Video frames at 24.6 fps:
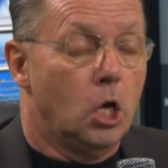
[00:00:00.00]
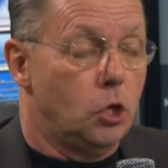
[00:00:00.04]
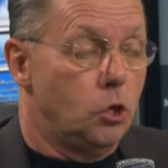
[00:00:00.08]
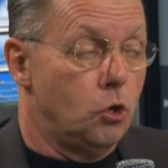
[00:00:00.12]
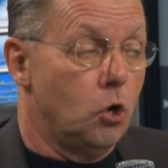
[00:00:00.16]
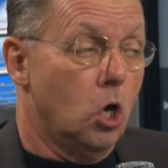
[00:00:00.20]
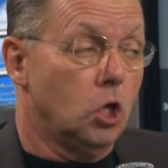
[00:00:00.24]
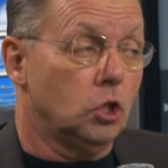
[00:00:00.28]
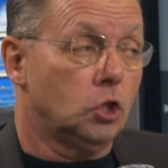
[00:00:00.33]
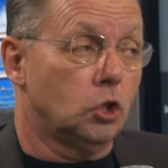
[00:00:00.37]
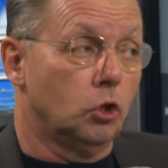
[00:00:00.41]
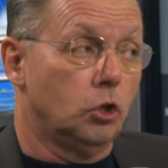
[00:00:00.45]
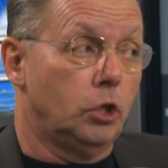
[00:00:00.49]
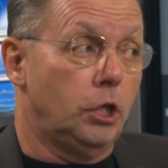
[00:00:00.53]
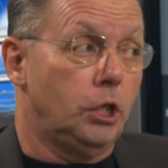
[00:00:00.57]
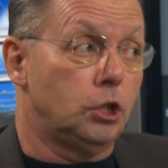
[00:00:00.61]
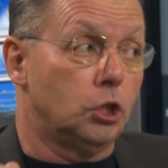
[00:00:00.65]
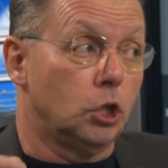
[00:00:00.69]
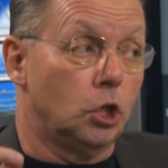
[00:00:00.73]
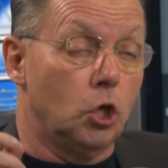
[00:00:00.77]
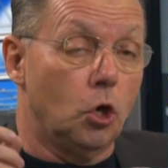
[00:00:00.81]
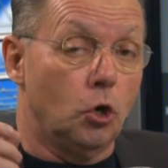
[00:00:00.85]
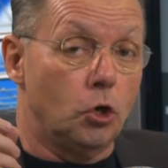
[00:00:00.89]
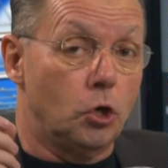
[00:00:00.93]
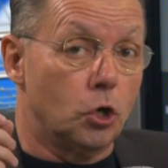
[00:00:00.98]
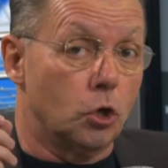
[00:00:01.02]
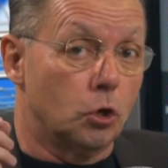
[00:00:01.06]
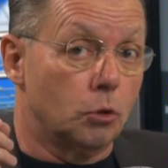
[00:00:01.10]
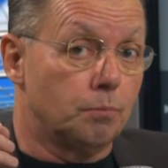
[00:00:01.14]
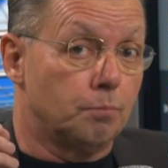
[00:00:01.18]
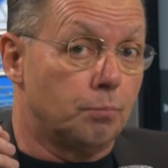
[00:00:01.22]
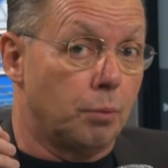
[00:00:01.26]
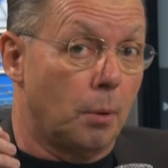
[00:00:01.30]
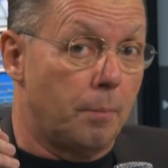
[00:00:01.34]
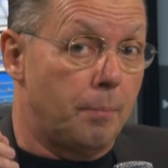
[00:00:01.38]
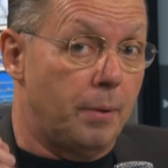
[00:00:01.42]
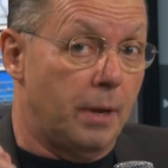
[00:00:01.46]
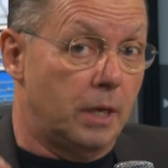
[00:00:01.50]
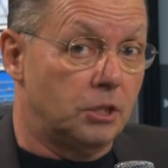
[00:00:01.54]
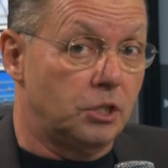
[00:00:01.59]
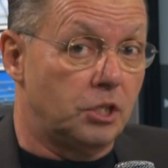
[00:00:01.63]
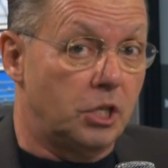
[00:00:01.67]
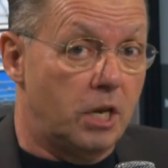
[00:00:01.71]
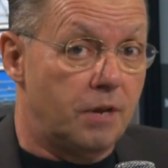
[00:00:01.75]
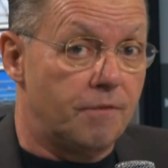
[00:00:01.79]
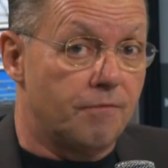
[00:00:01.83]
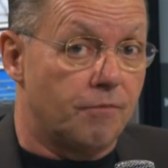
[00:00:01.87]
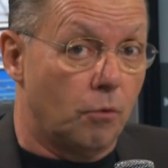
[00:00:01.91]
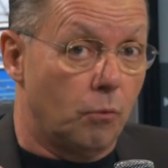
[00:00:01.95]
You also need to know your
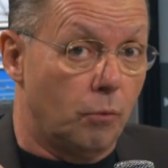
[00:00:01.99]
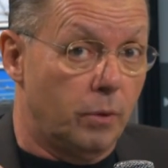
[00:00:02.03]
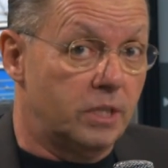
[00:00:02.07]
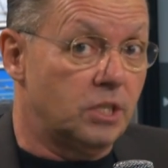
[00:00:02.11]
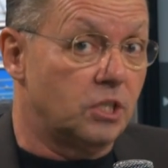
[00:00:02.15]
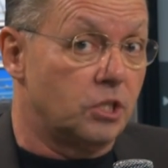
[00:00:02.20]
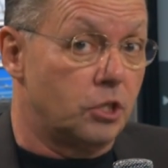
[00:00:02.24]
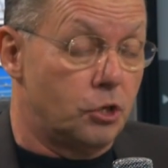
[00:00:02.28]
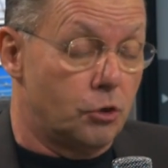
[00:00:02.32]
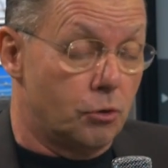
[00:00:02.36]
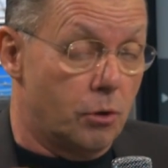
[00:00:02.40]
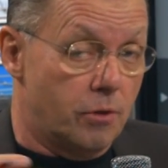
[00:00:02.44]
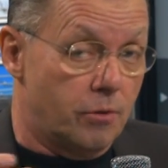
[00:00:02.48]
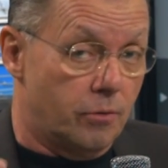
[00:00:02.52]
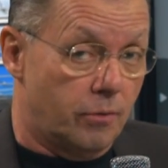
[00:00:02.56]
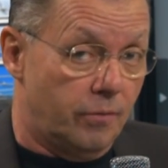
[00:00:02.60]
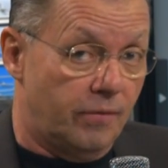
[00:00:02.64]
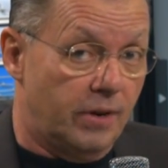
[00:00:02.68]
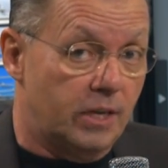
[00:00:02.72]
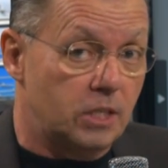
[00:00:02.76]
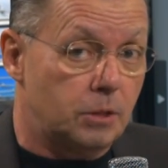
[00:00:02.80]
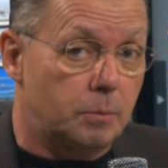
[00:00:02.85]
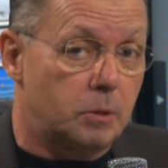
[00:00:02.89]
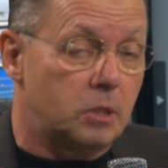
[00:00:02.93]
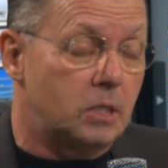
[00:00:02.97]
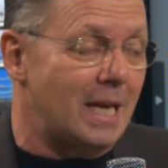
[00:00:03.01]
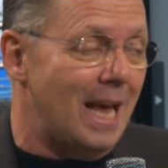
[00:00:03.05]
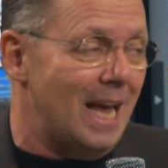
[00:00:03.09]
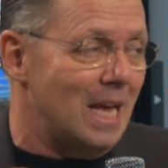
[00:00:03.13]
propensity for risks and your other investments,